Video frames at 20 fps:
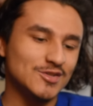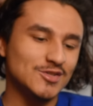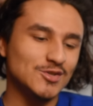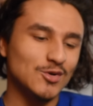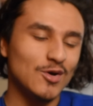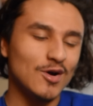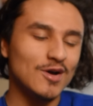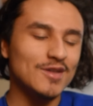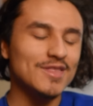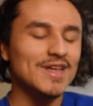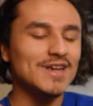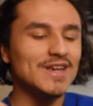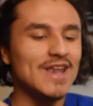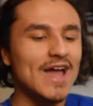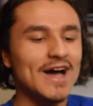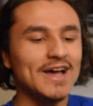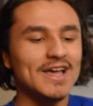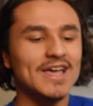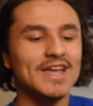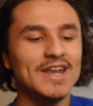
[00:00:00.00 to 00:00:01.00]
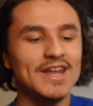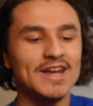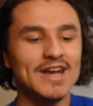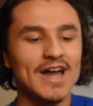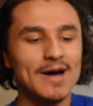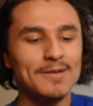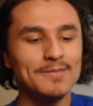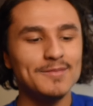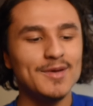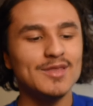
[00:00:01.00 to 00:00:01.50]
So are they not going to
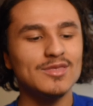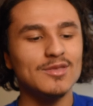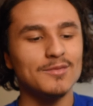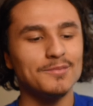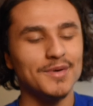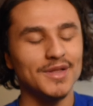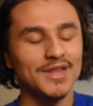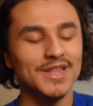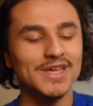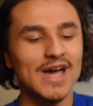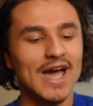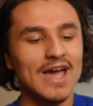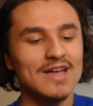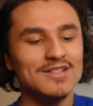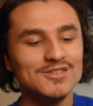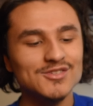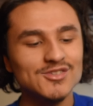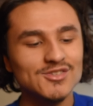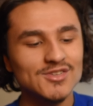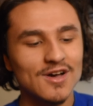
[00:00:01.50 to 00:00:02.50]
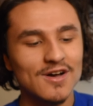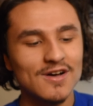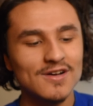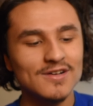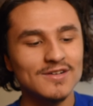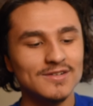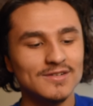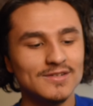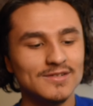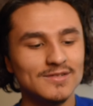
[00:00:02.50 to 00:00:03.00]
nominate the Billie Eilish song?